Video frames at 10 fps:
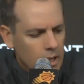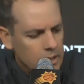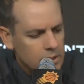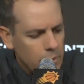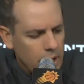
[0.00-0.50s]

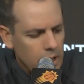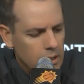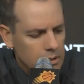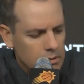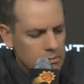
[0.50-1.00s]
So we had
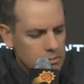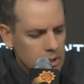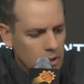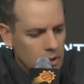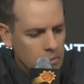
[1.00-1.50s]
a
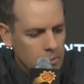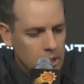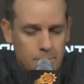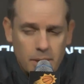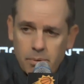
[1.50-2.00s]

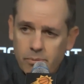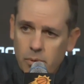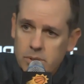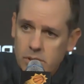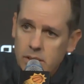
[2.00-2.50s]
much better
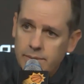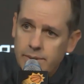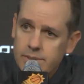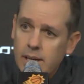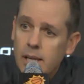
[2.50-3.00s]
performance on the
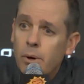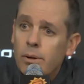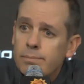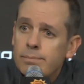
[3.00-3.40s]
defense side of the ball.